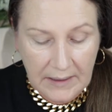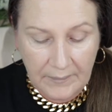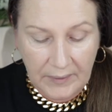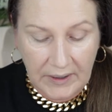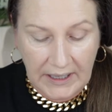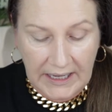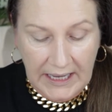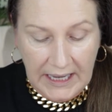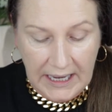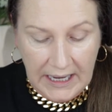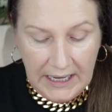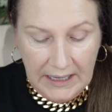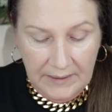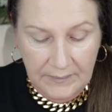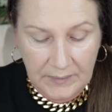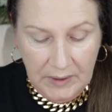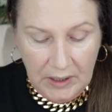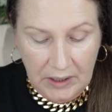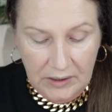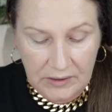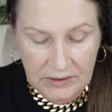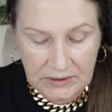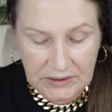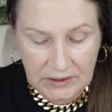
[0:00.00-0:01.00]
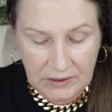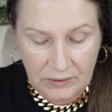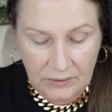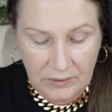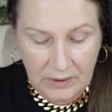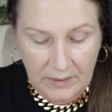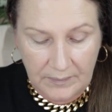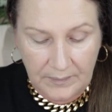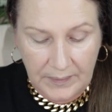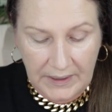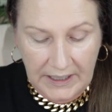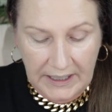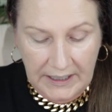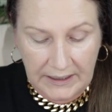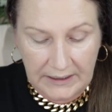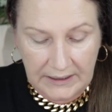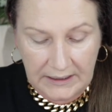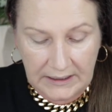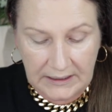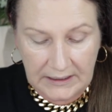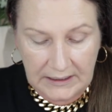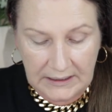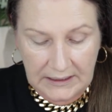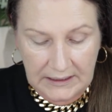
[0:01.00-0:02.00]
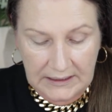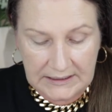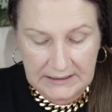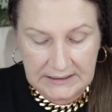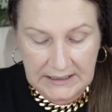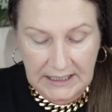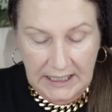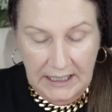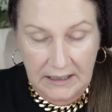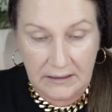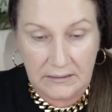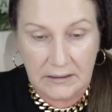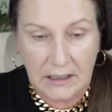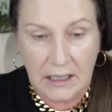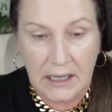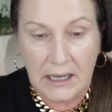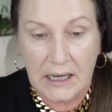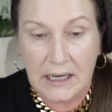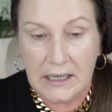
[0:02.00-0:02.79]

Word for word: But I am going to powder it down.